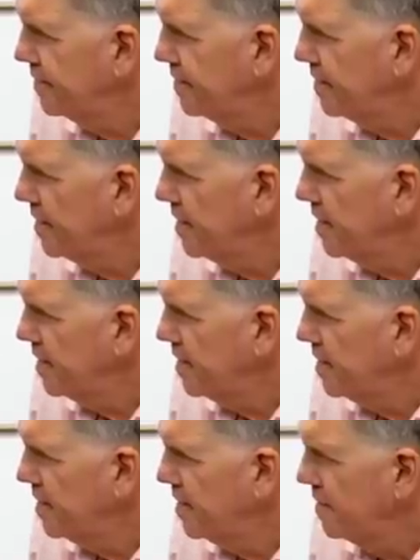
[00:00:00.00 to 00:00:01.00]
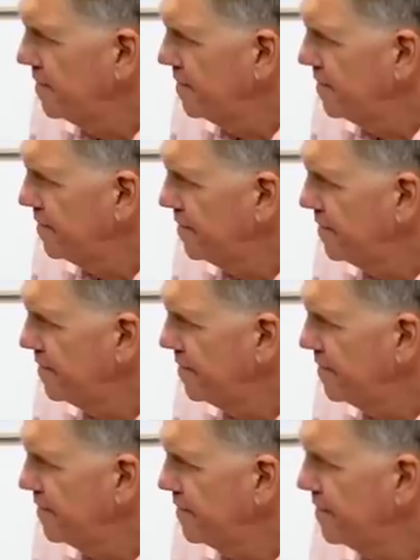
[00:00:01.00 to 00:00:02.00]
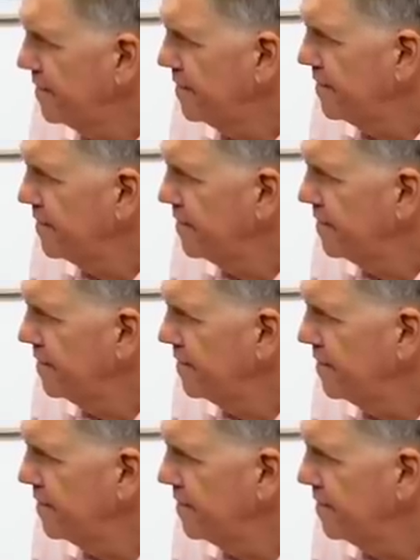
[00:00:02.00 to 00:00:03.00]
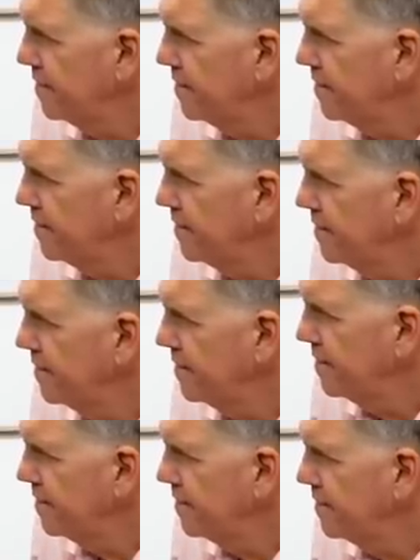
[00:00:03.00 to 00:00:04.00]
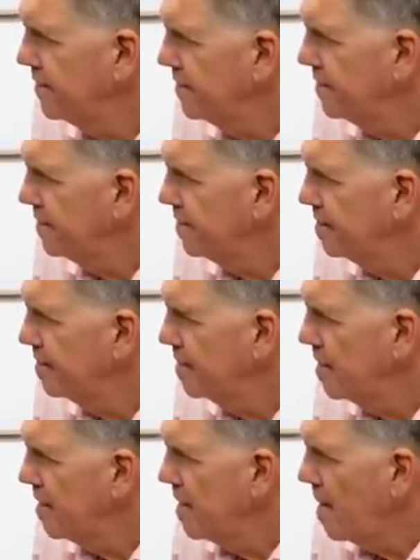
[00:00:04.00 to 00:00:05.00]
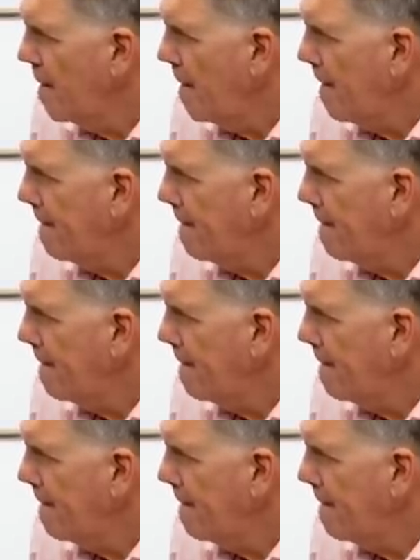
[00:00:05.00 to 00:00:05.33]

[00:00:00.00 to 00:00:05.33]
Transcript: (not speaking)